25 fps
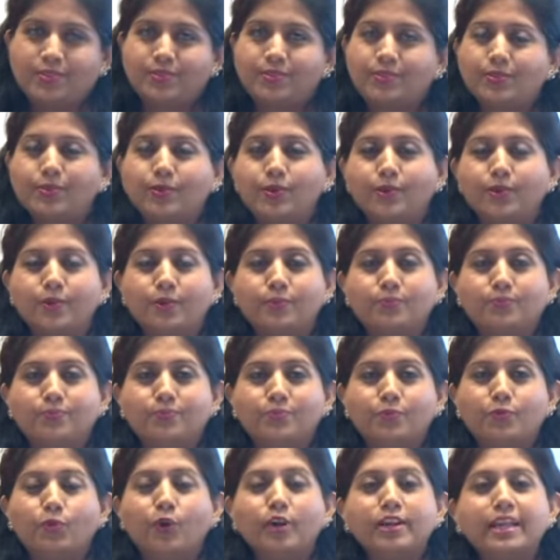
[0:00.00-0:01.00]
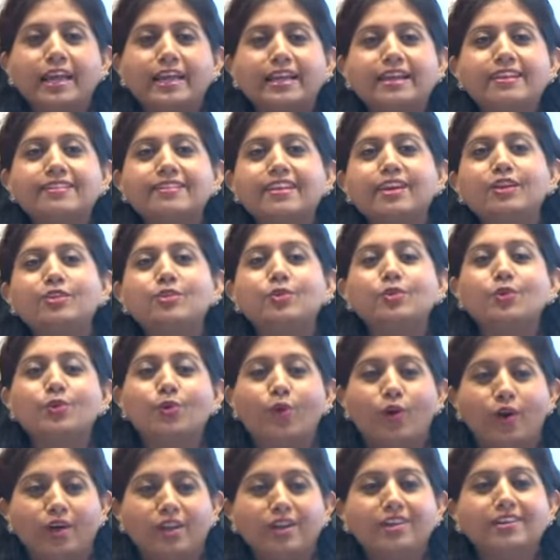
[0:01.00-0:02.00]
So what I can say to
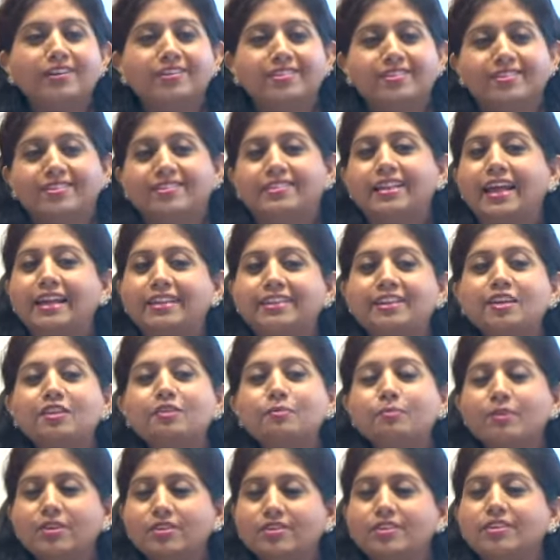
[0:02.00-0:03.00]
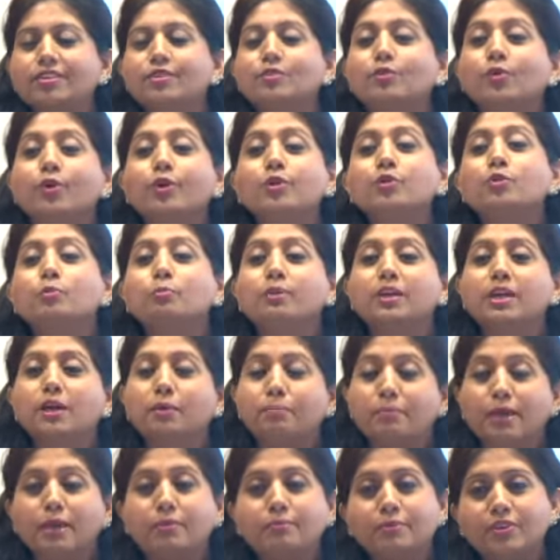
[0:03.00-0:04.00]
you all, that this mission is going to be
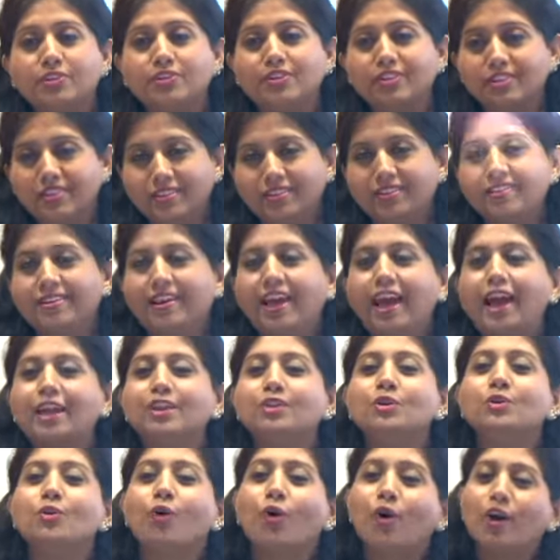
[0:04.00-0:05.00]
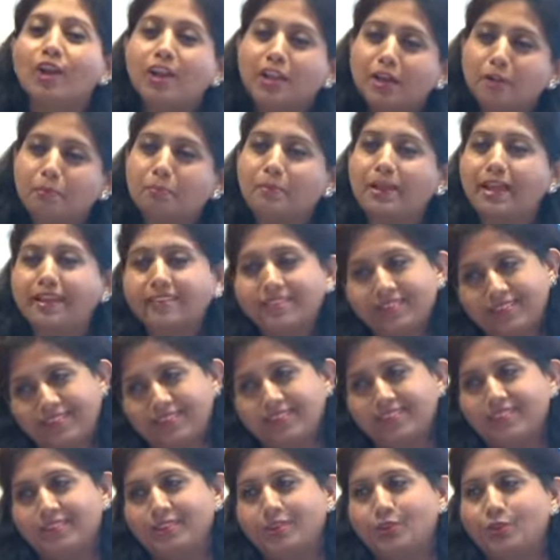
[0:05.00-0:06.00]
a big mission, and you all are
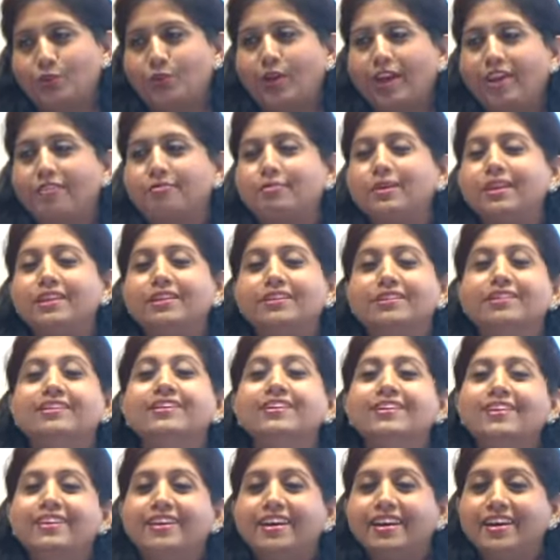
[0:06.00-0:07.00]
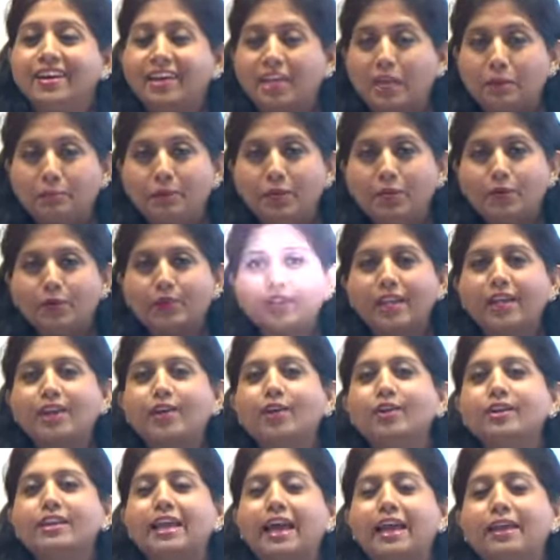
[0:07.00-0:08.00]
blessed to have been able to
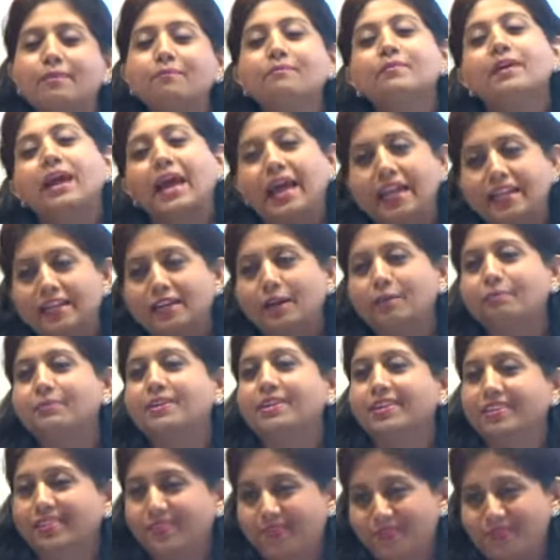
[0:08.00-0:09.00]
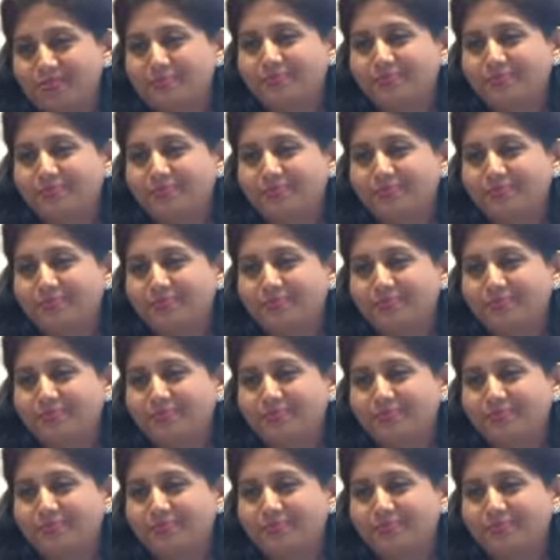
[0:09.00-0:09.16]
take our time and come here.